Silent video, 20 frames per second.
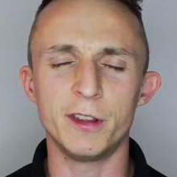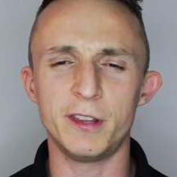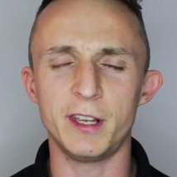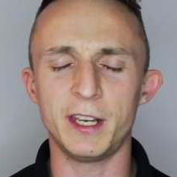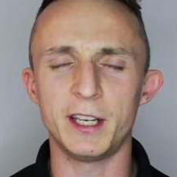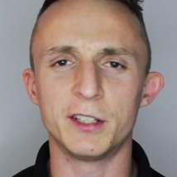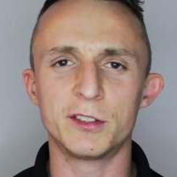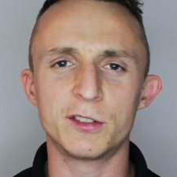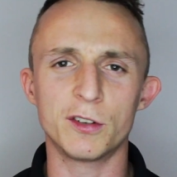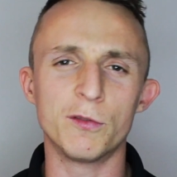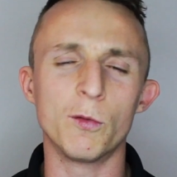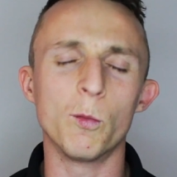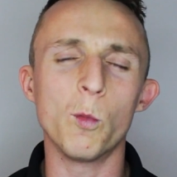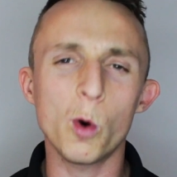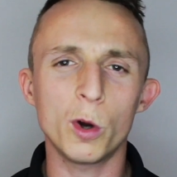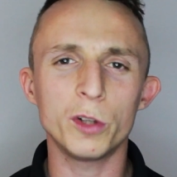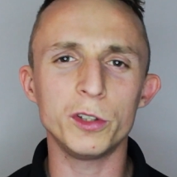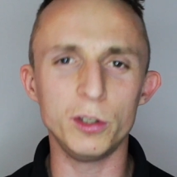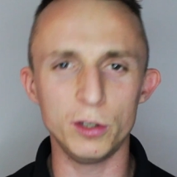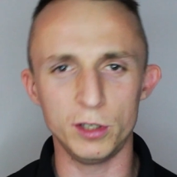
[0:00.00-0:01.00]
the things of
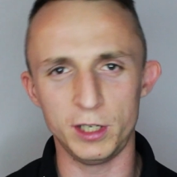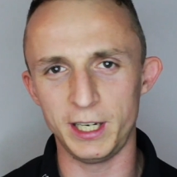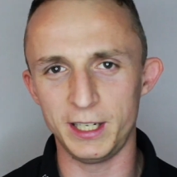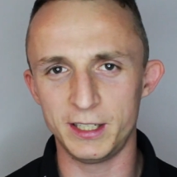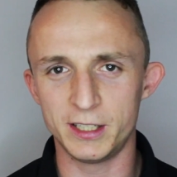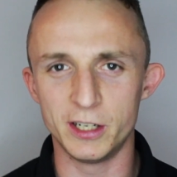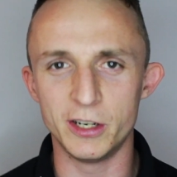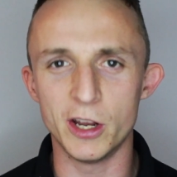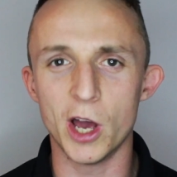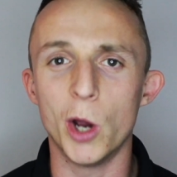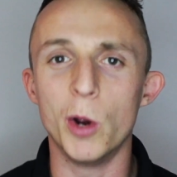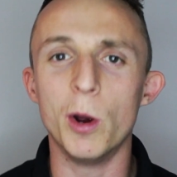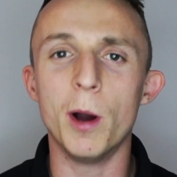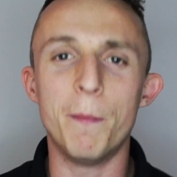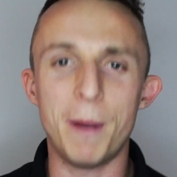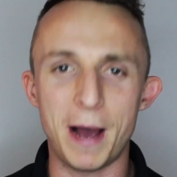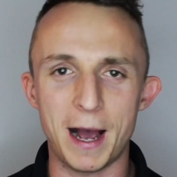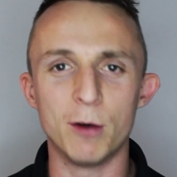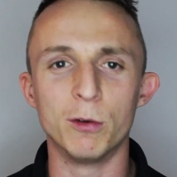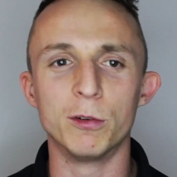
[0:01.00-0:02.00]
what you need to know
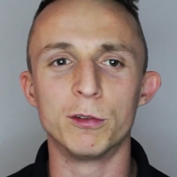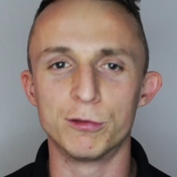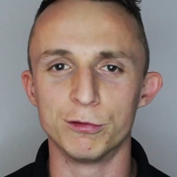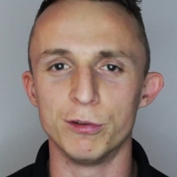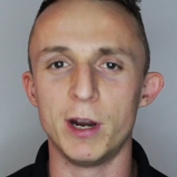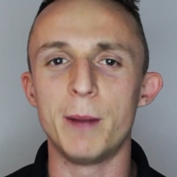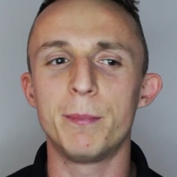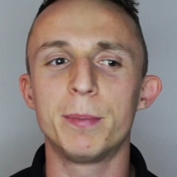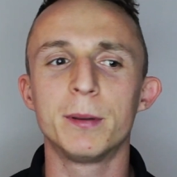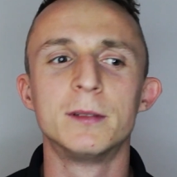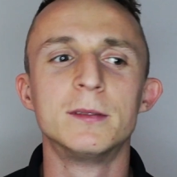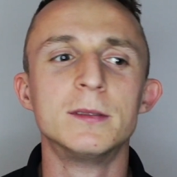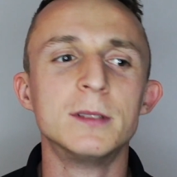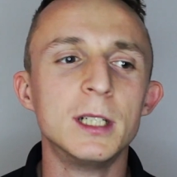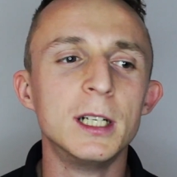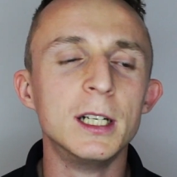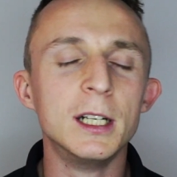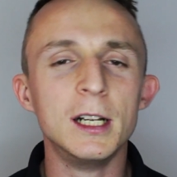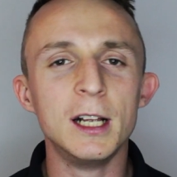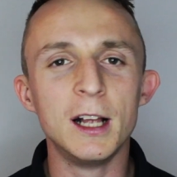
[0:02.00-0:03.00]
about grip.
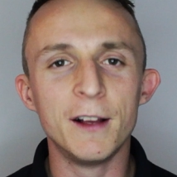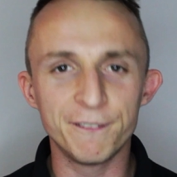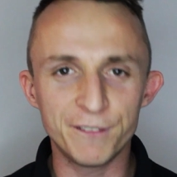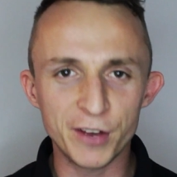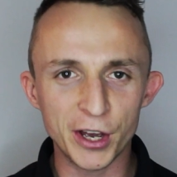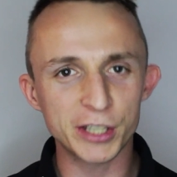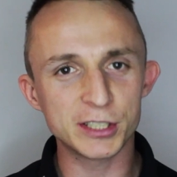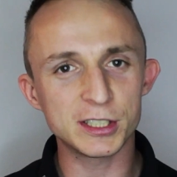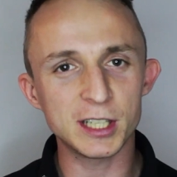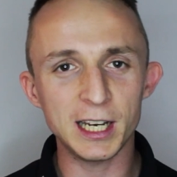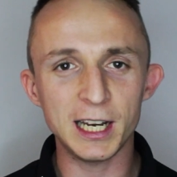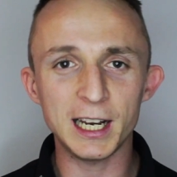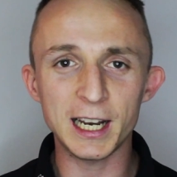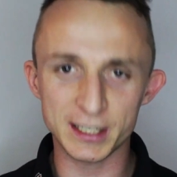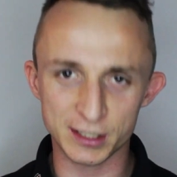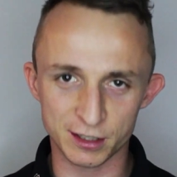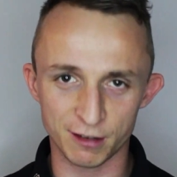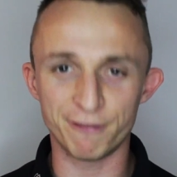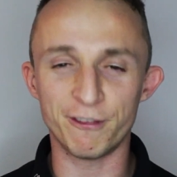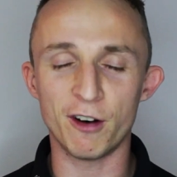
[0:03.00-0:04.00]
Firstly,
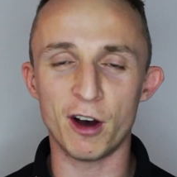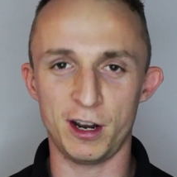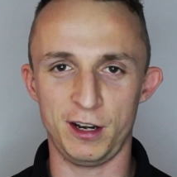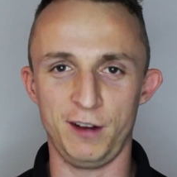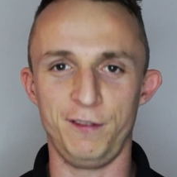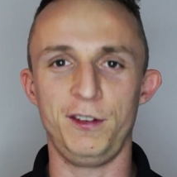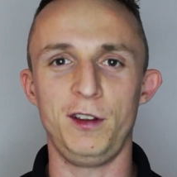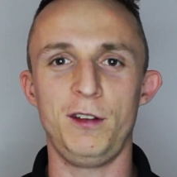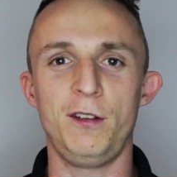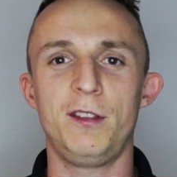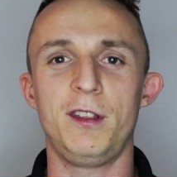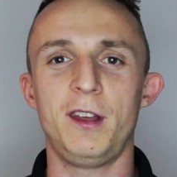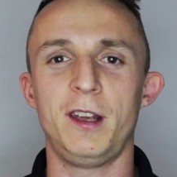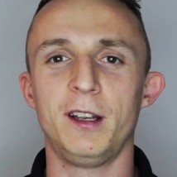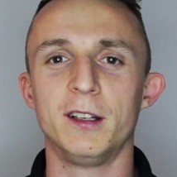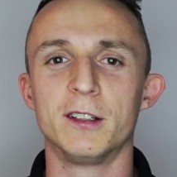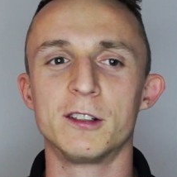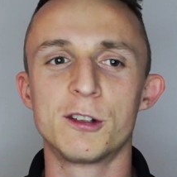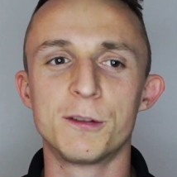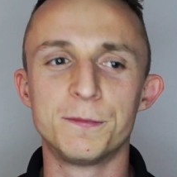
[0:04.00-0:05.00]
let's define a few
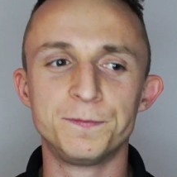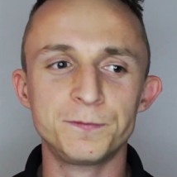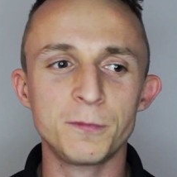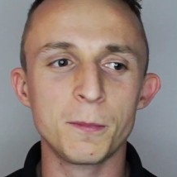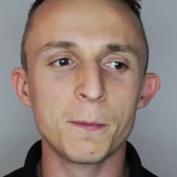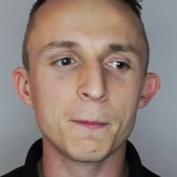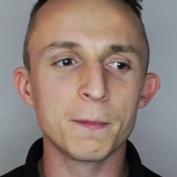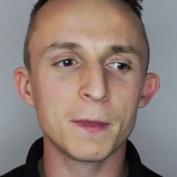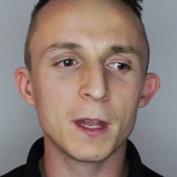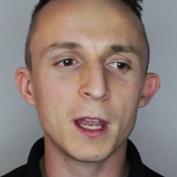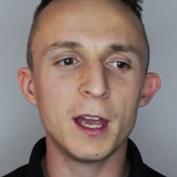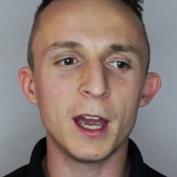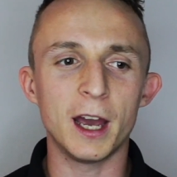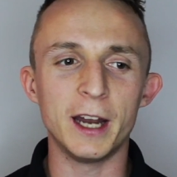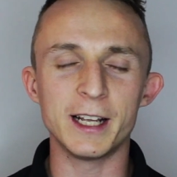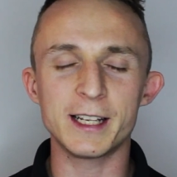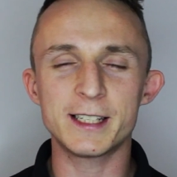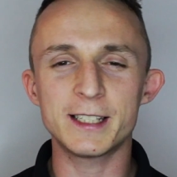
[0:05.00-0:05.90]
things. An